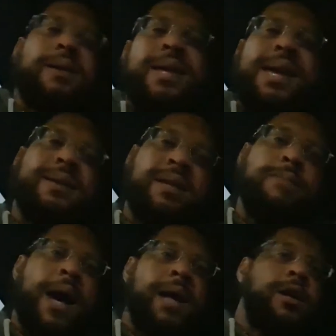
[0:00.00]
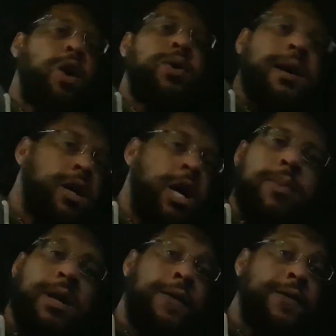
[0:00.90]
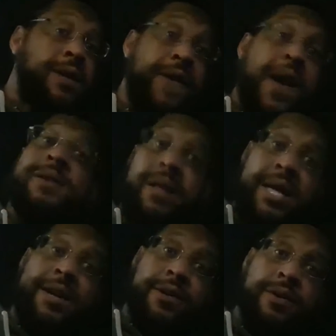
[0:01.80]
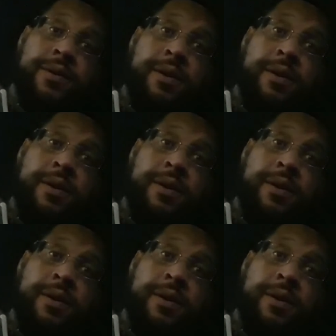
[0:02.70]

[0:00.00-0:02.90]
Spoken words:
dig deep. I had to go down a couple levels. I found a leader,